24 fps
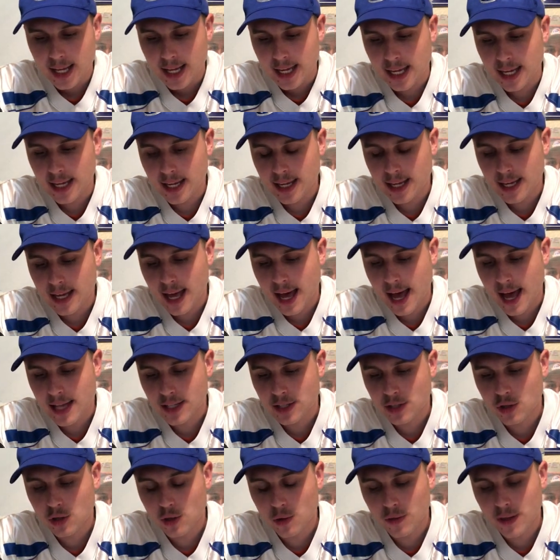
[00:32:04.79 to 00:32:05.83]
He
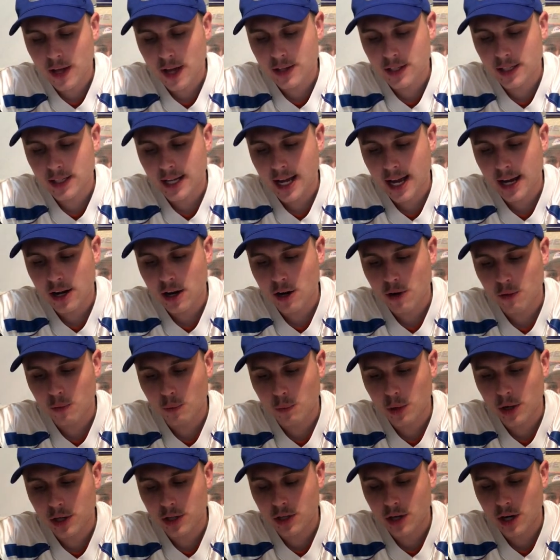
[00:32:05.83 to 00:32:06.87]
has
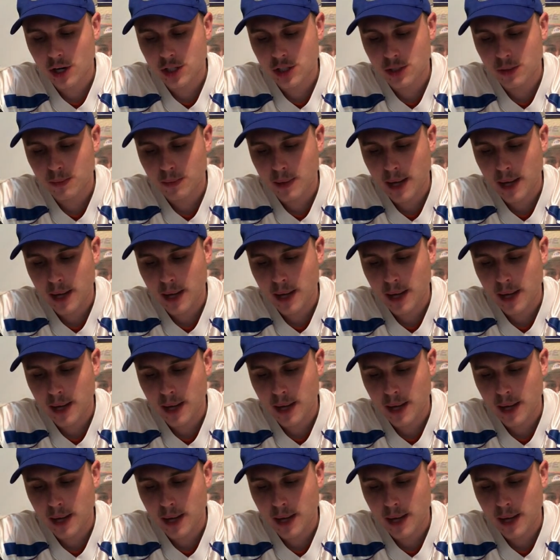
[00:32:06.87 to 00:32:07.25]
2,901 yards